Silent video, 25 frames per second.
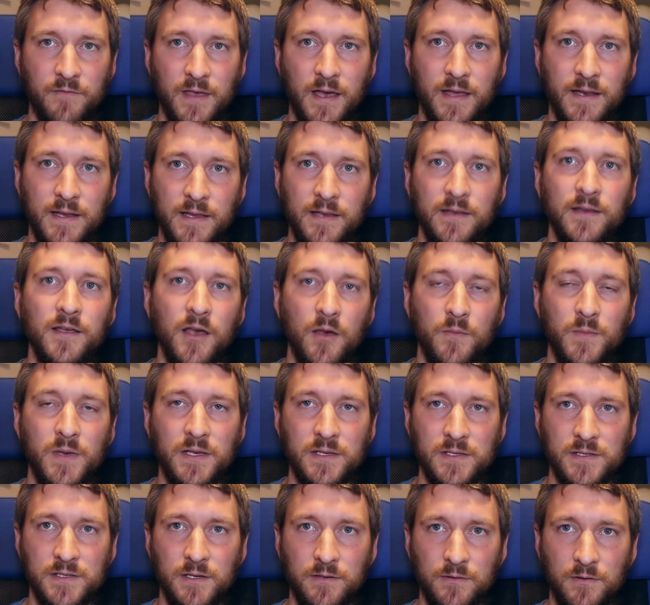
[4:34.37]
that
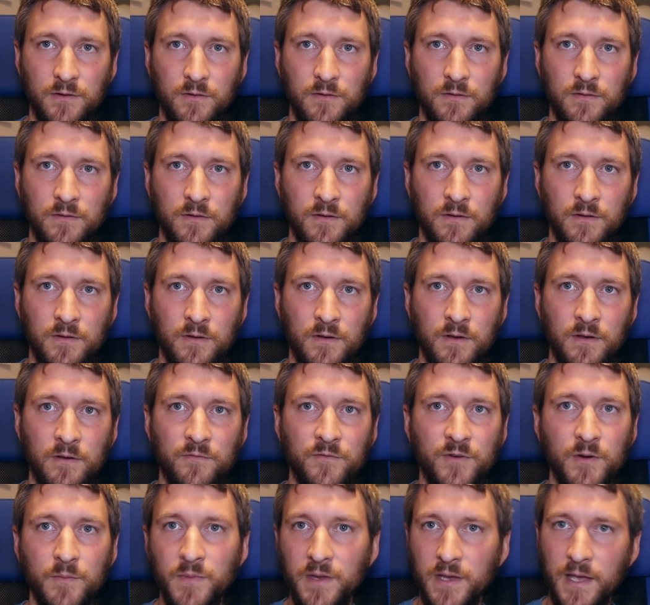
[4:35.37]
incoming signal
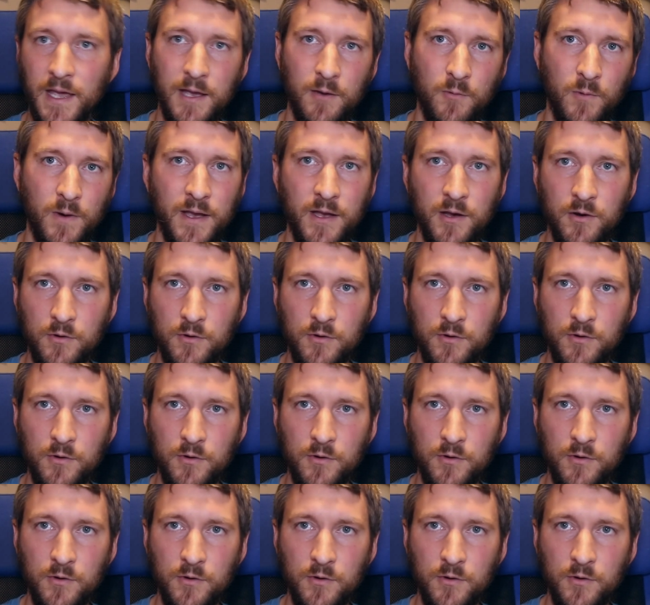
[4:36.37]
from the gateway